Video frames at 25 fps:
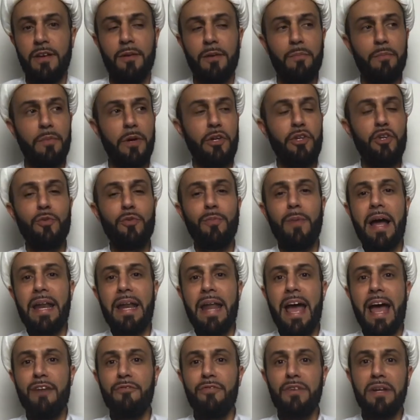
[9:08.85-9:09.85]
but you might
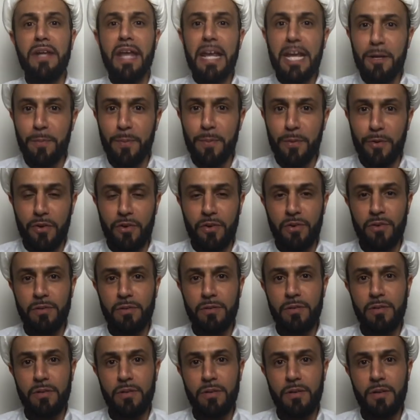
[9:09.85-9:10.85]
have a neighbor
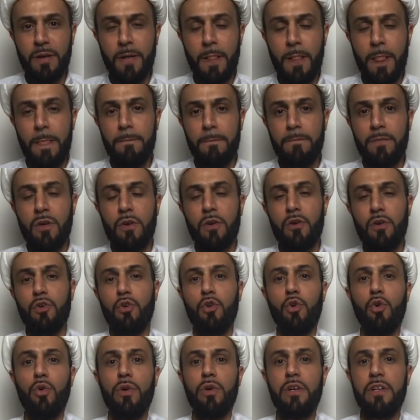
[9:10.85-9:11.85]

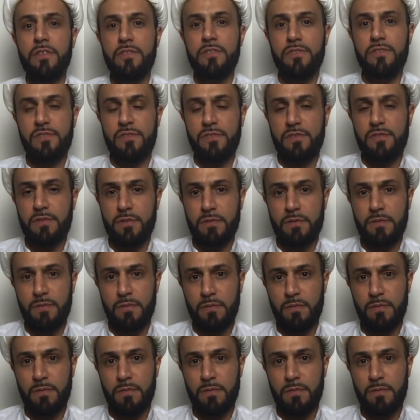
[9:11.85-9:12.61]
who is